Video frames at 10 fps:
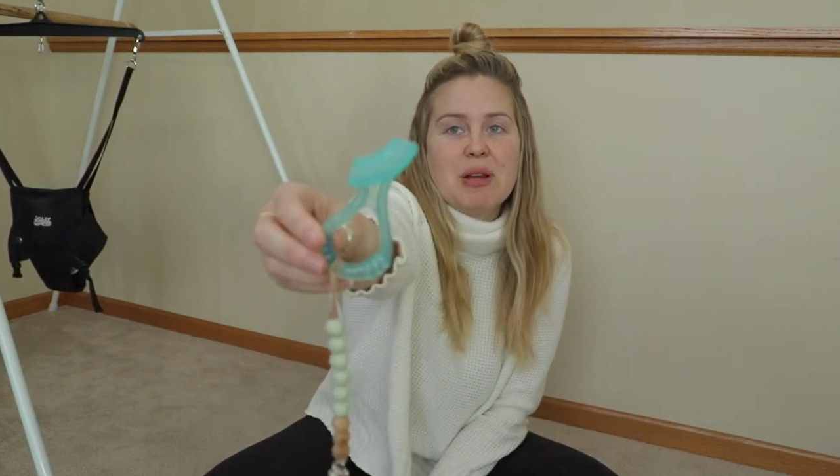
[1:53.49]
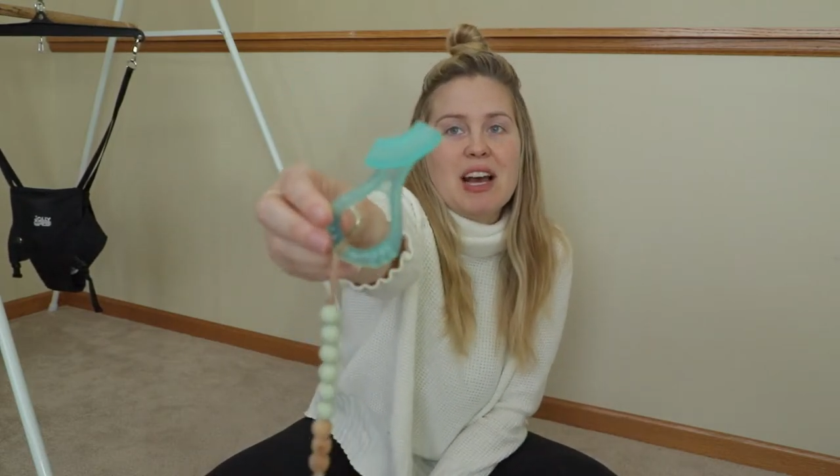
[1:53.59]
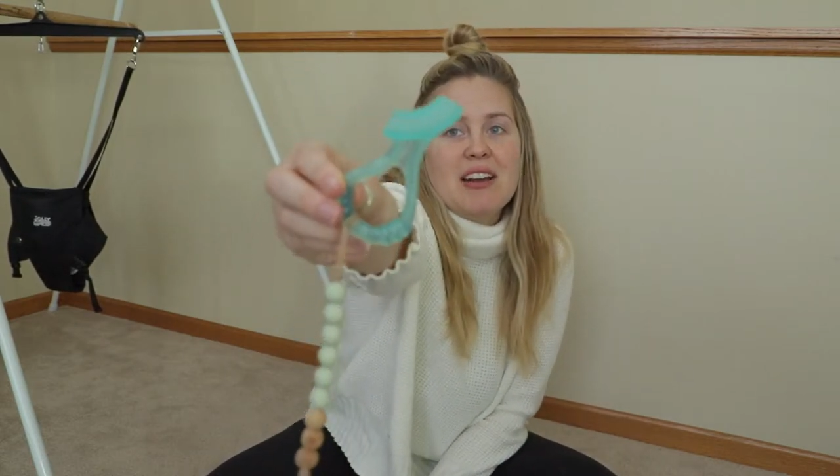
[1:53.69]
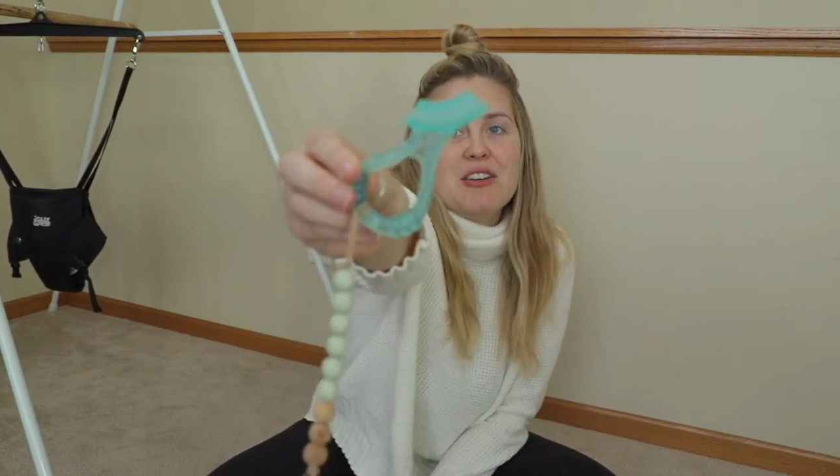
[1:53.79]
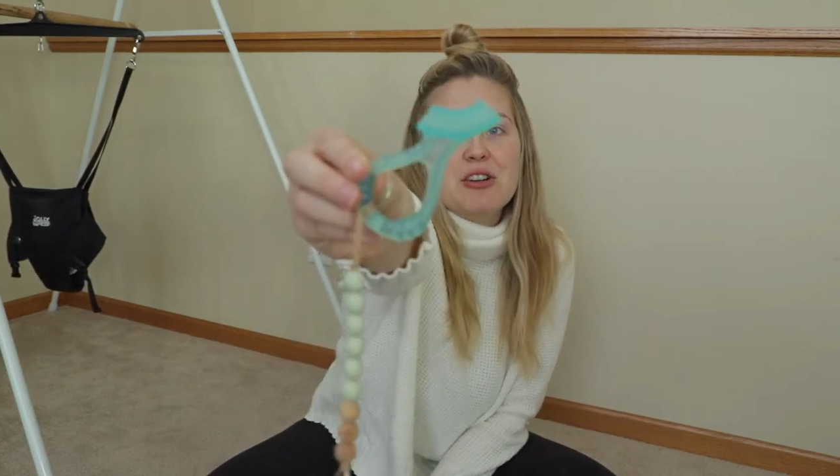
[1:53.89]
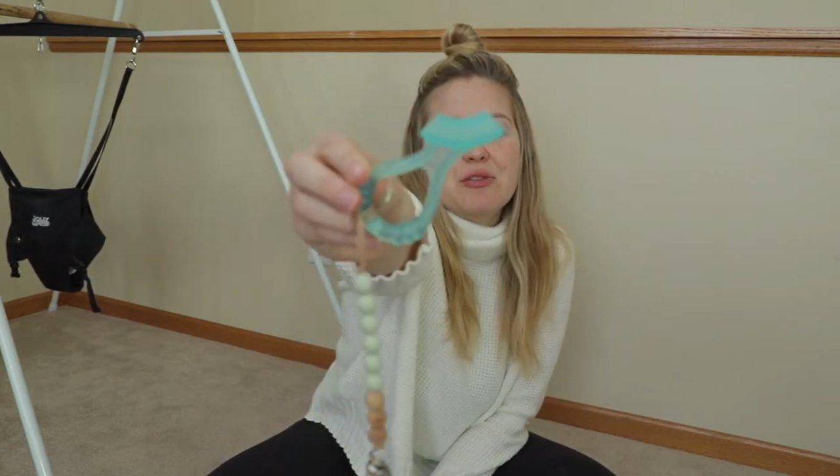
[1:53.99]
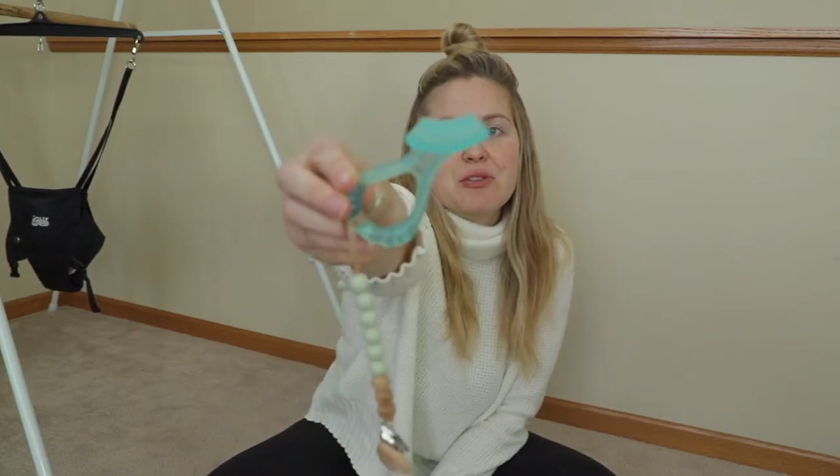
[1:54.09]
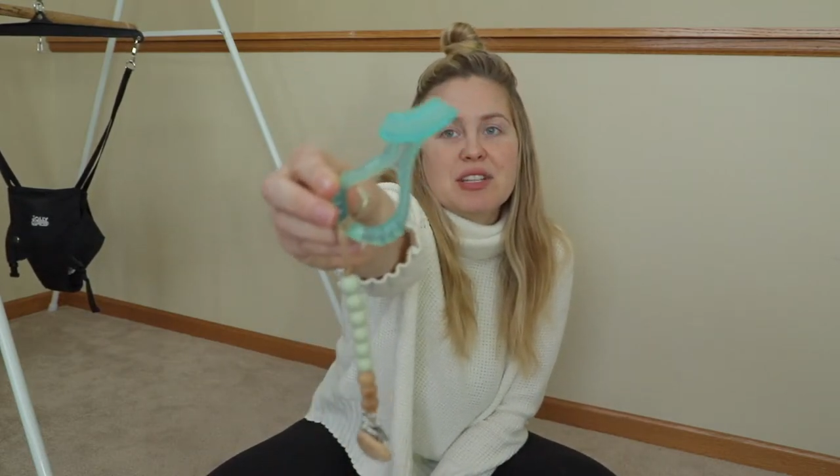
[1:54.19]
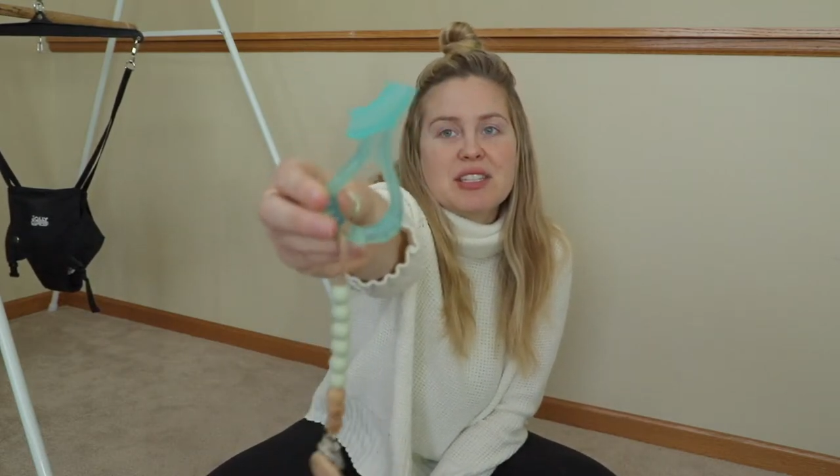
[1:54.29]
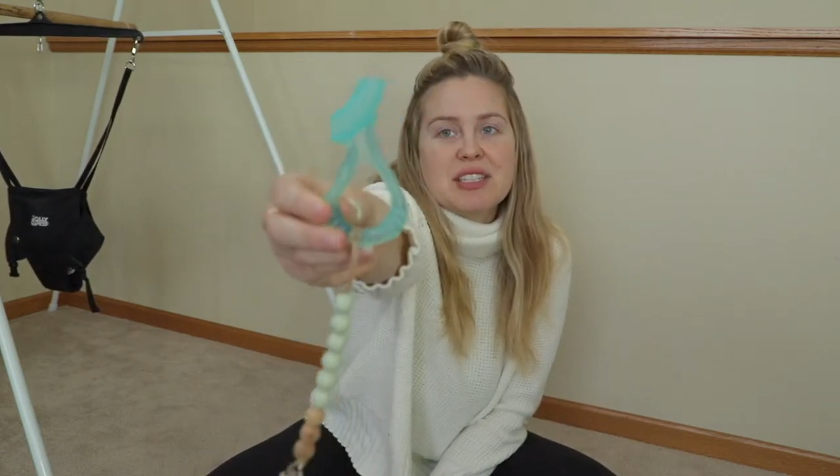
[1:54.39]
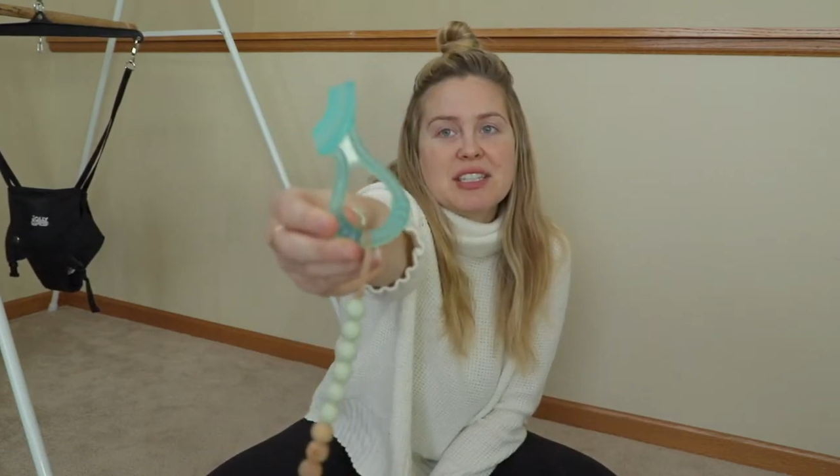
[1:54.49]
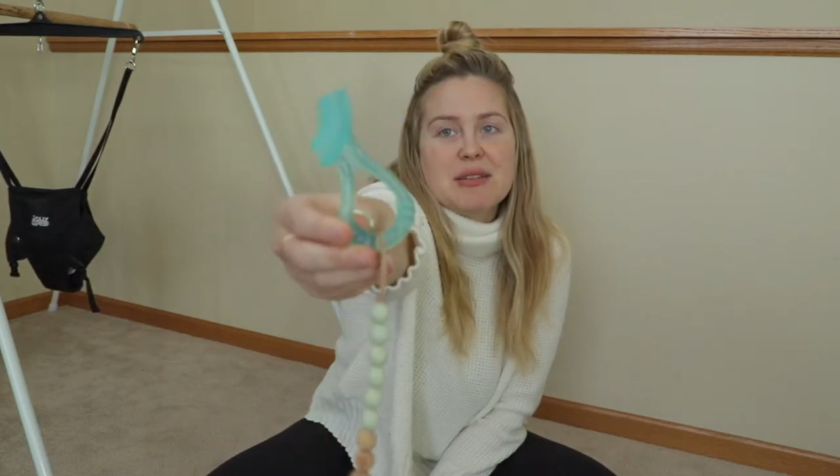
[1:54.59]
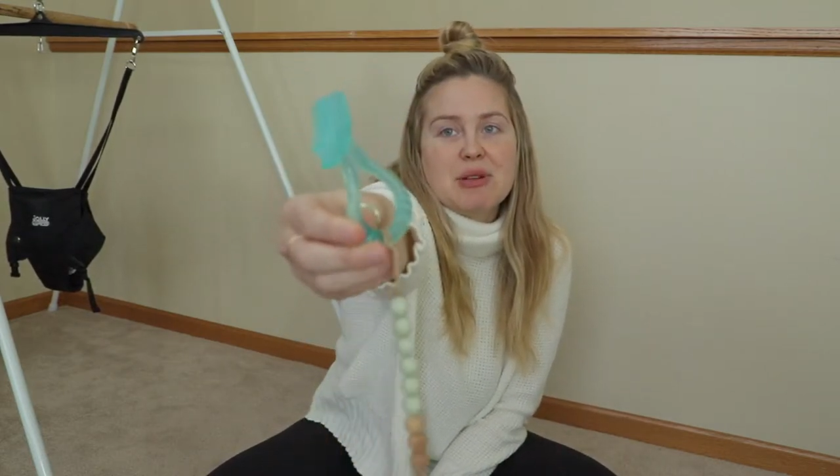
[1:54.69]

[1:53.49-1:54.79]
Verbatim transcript: but I don't know if you guys can see,